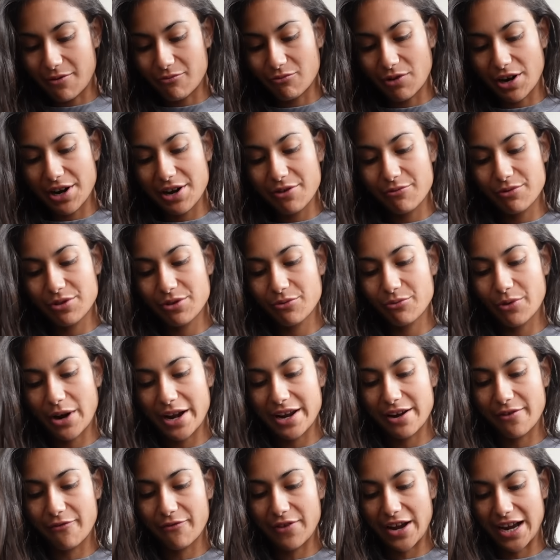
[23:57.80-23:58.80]
I'm running with a
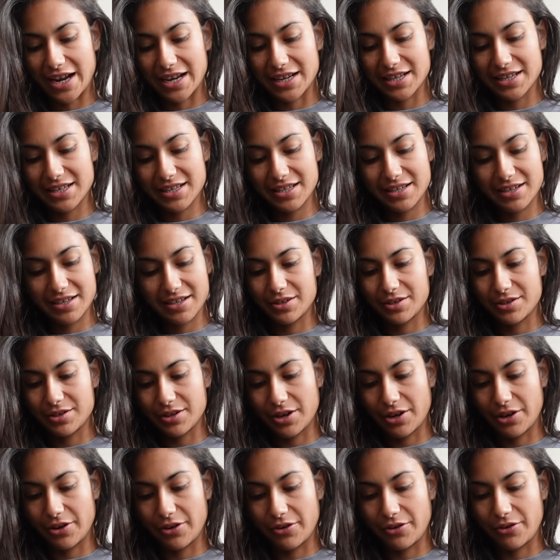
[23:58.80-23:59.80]
weighted vest,
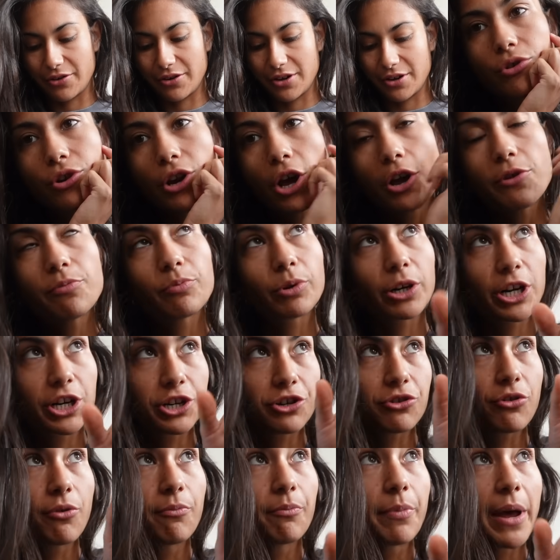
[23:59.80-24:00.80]
so no
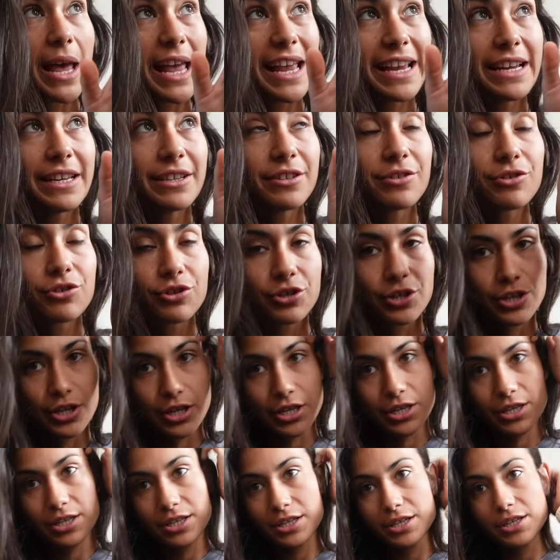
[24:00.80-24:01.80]
pressure on pace,
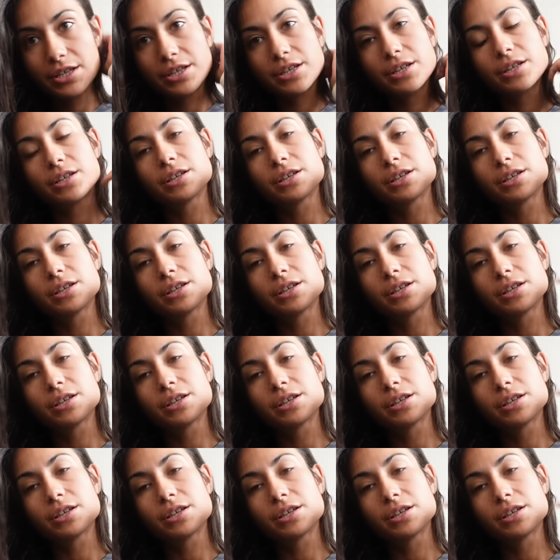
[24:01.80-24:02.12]
just